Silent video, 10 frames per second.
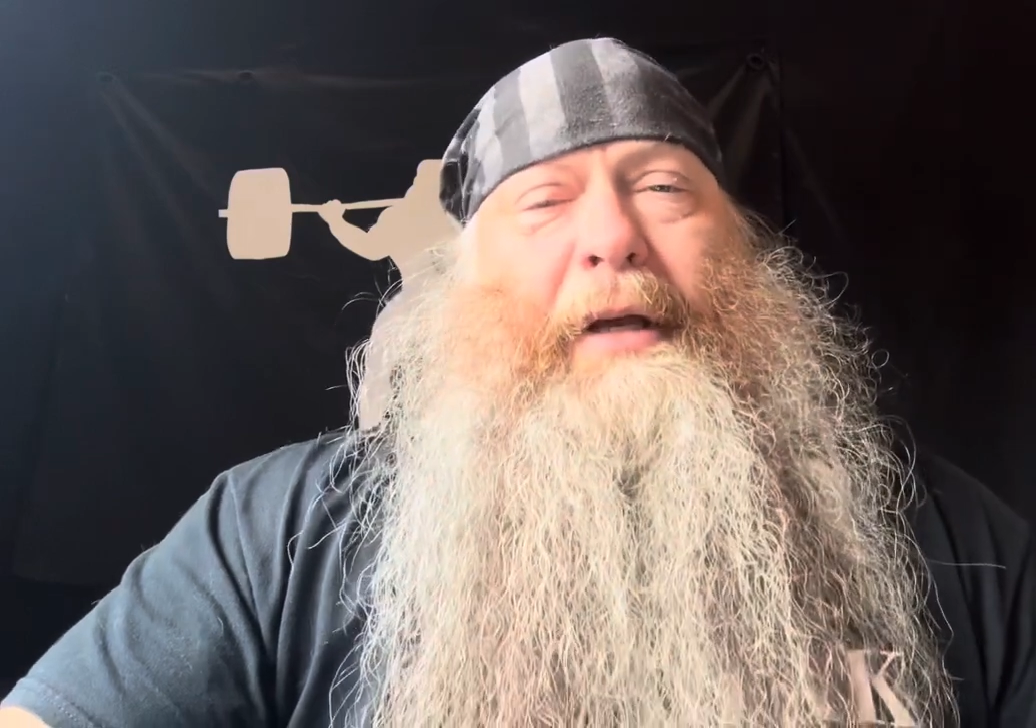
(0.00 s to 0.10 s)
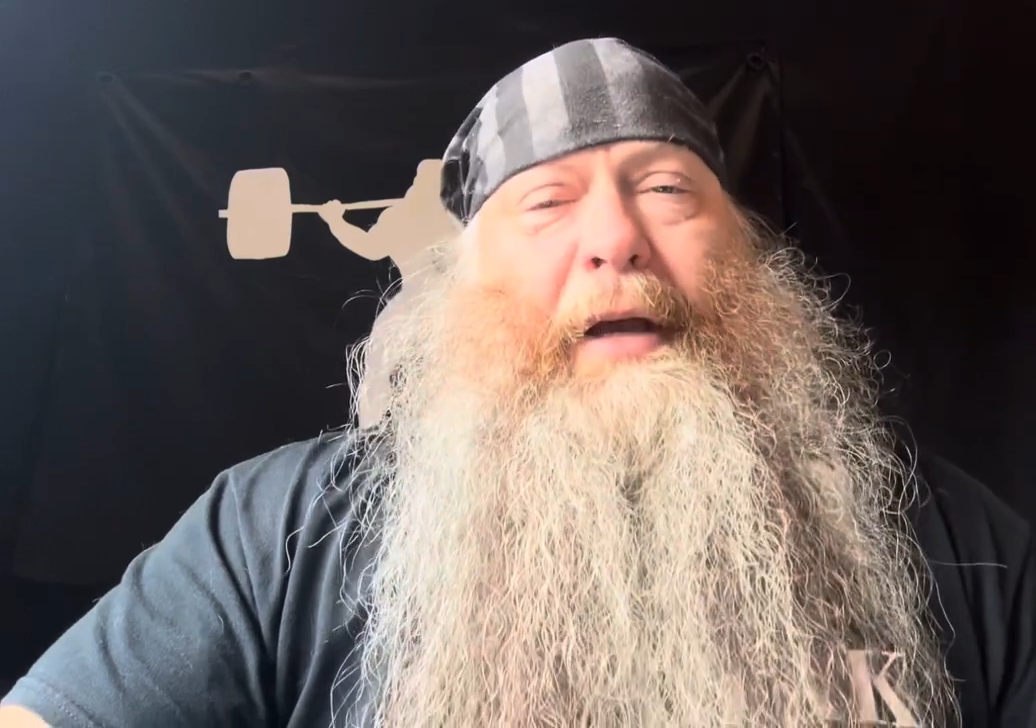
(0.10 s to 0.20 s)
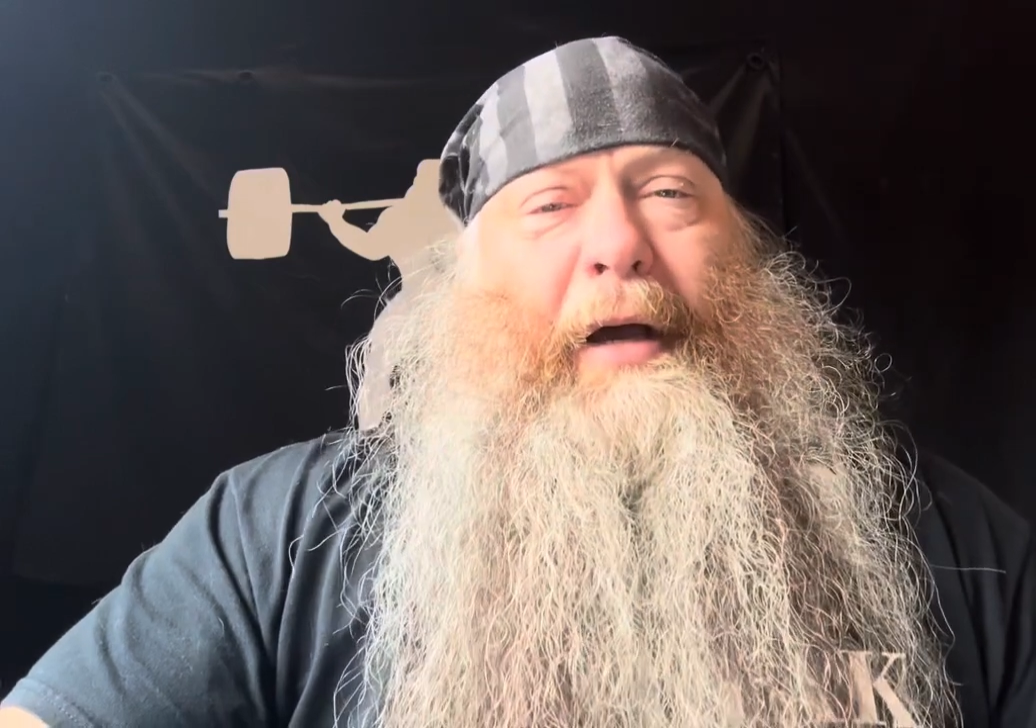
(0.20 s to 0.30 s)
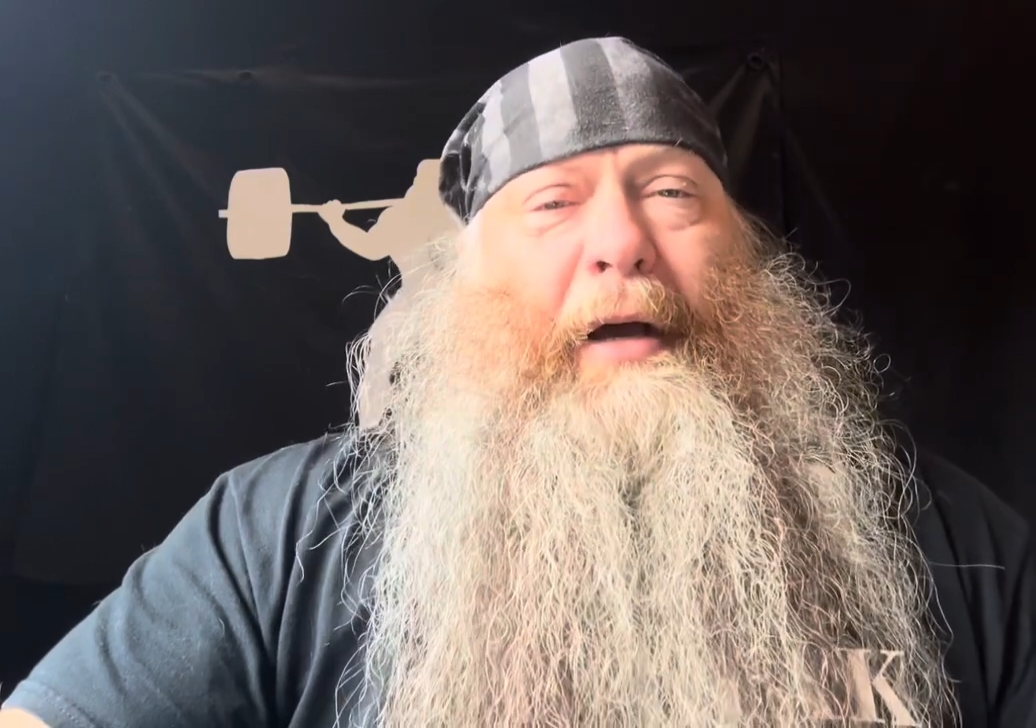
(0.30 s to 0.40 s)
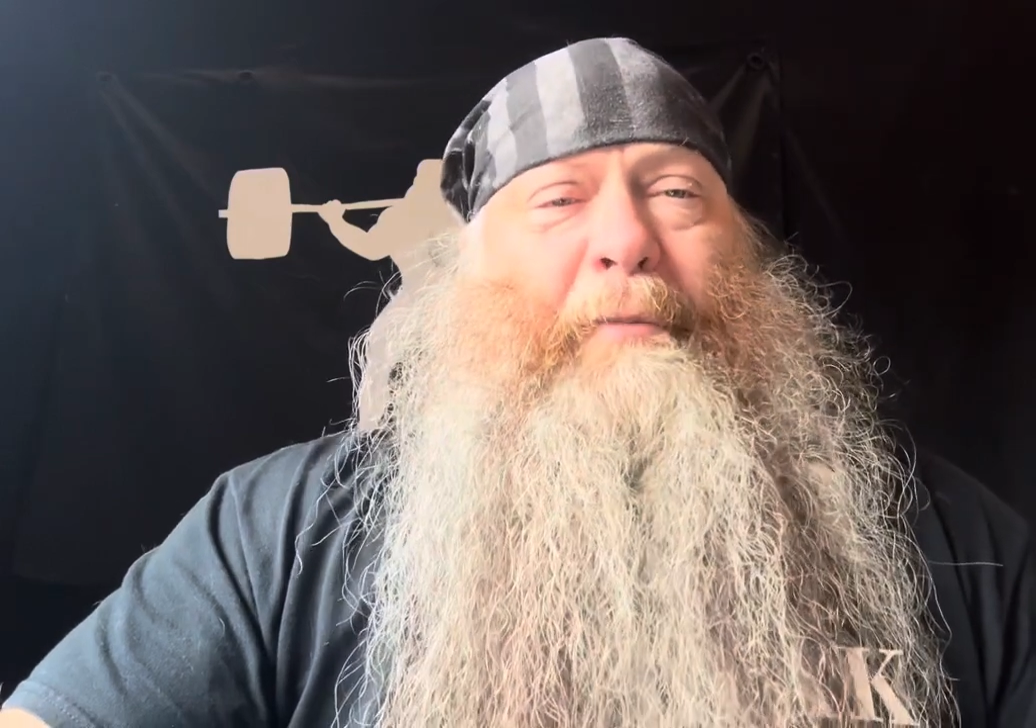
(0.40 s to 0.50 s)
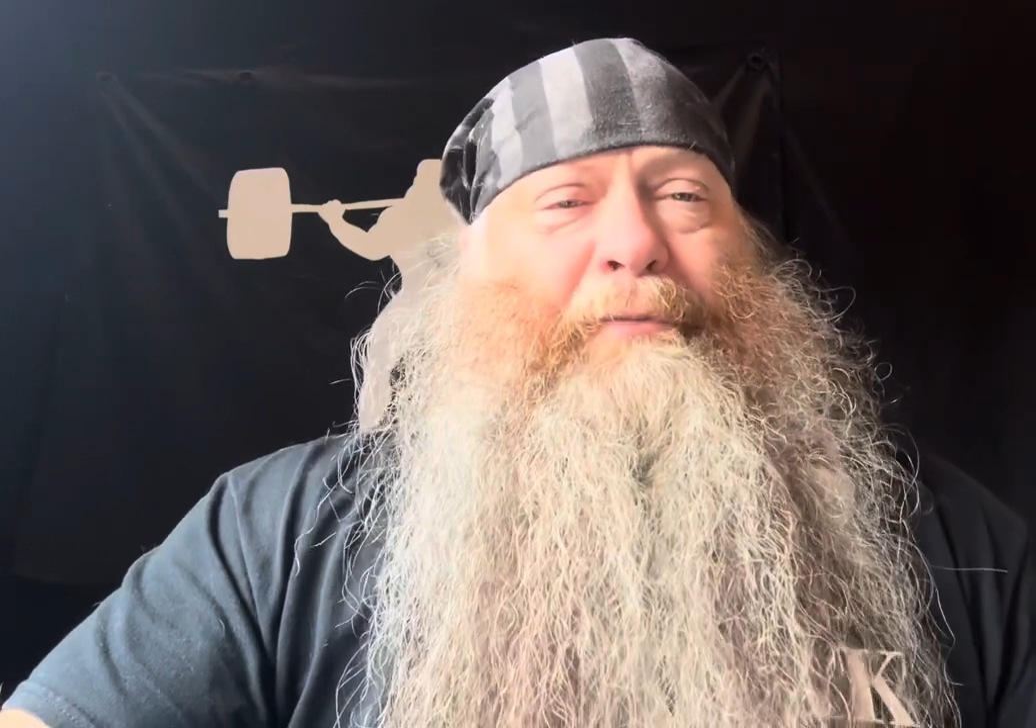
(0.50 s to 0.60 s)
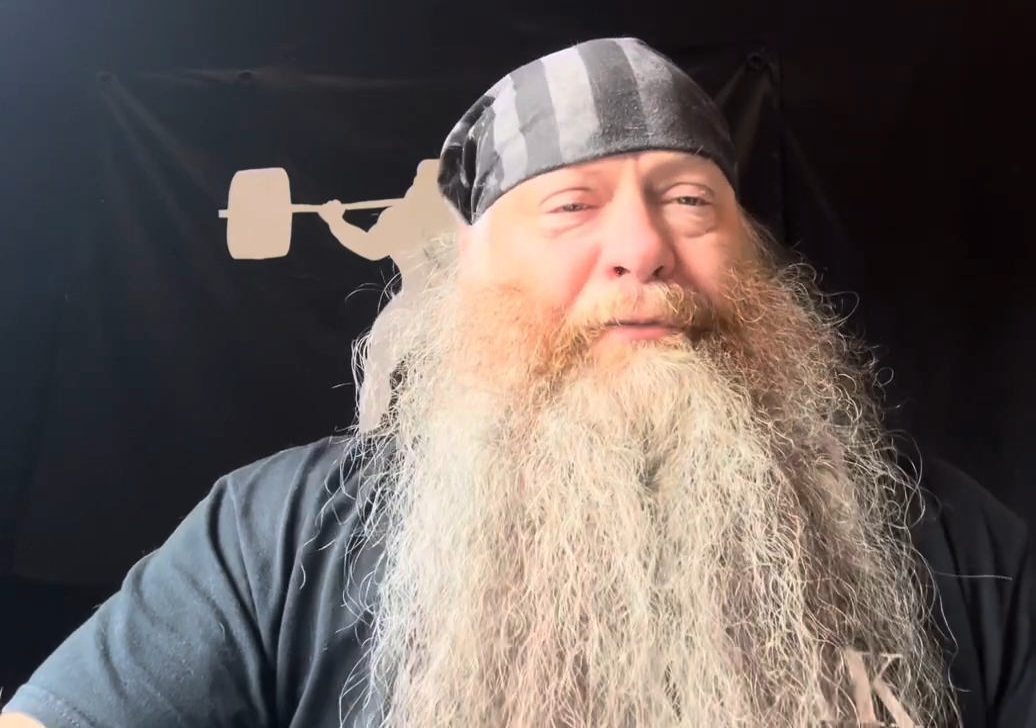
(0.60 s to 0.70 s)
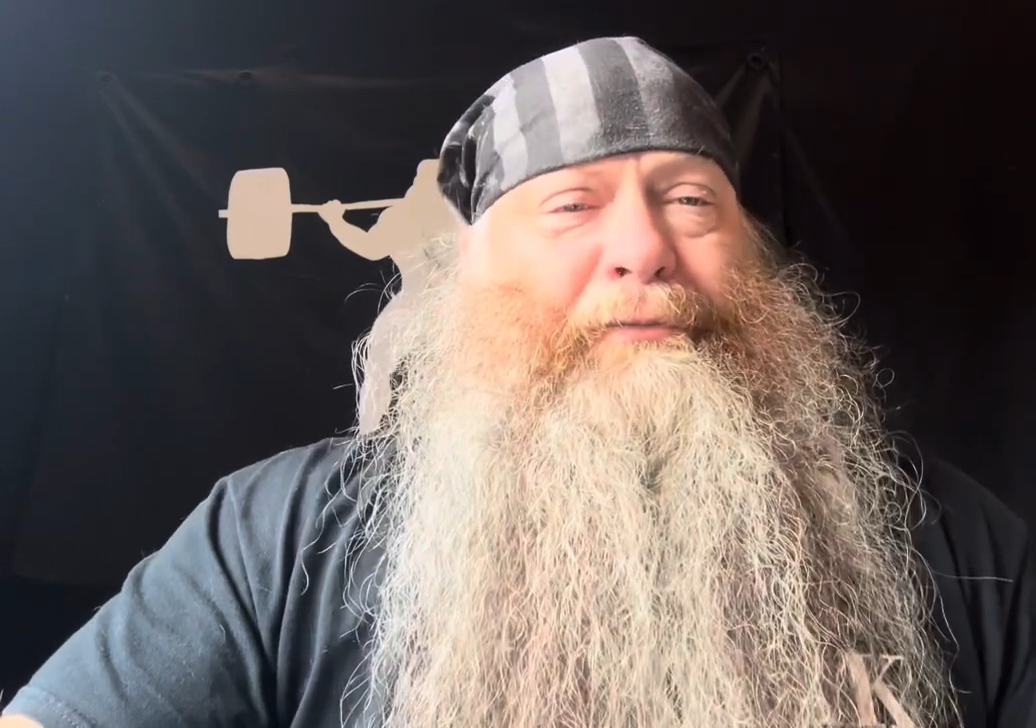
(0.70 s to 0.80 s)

Um,